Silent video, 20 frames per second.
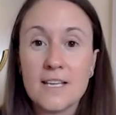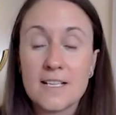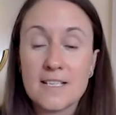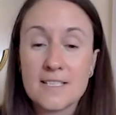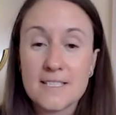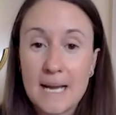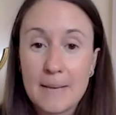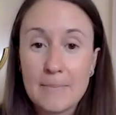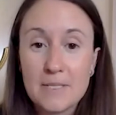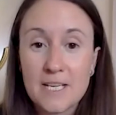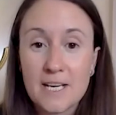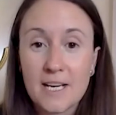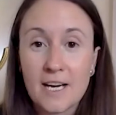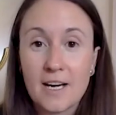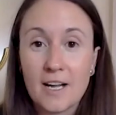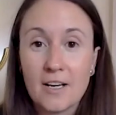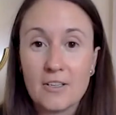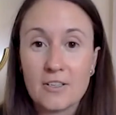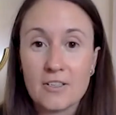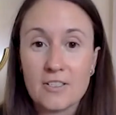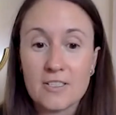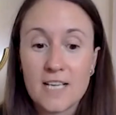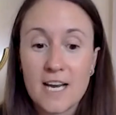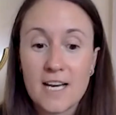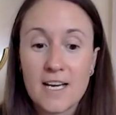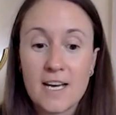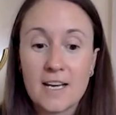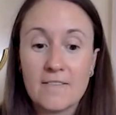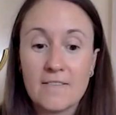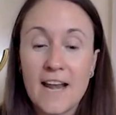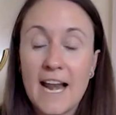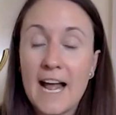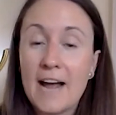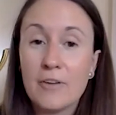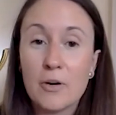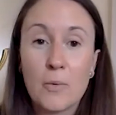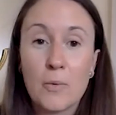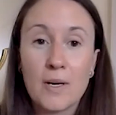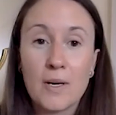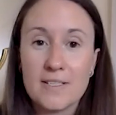accepting and understanding that
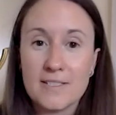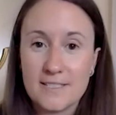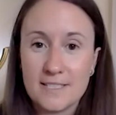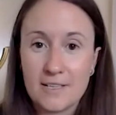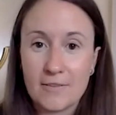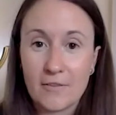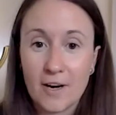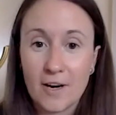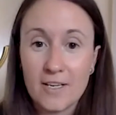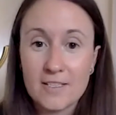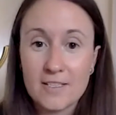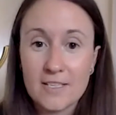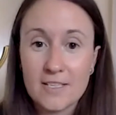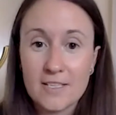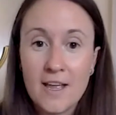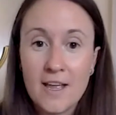everyone is different